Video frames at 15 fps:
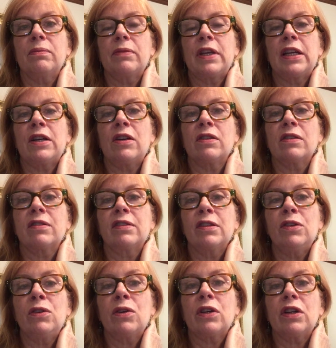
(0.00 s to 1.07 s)
thing on
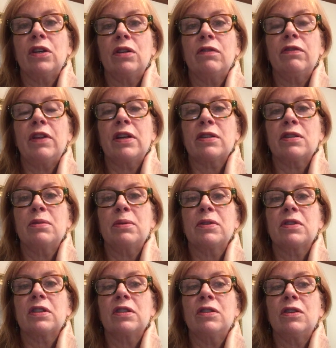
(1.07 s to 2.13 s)
silk, Flosstube
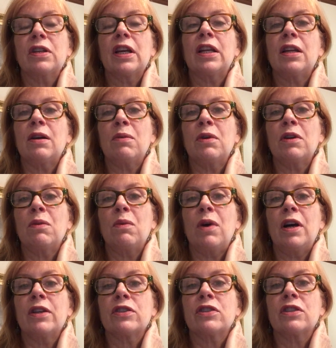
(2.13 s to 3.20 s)
on silk, and I want to
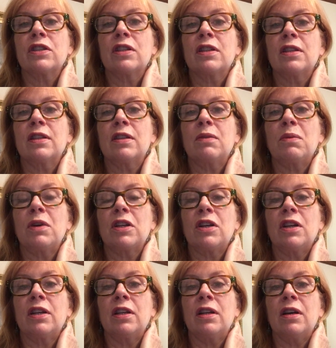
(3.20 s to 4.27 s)
watch the one
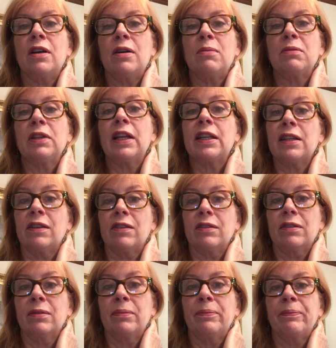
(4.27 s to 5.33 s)
on
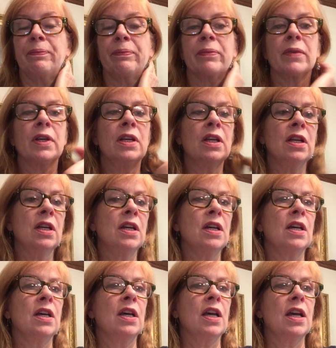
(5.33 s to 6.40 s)
linens.
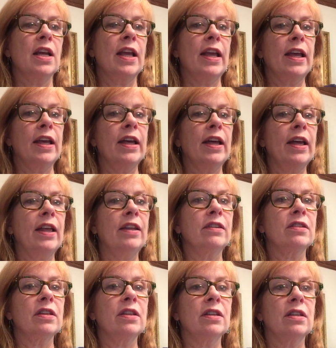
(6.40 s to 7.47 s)
And
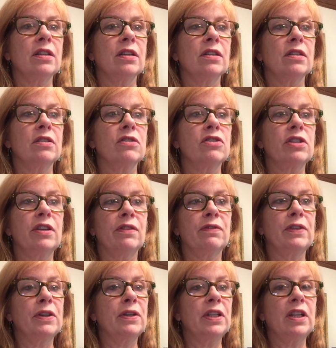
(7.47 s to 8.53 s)
she's
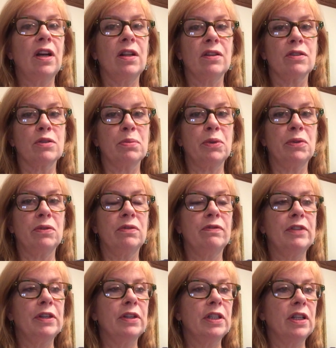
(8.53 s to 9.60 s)
very knowledgeable,
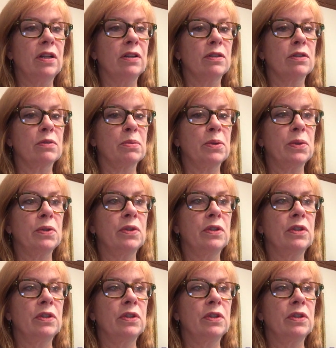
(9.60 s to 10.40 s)
very knowledgeable.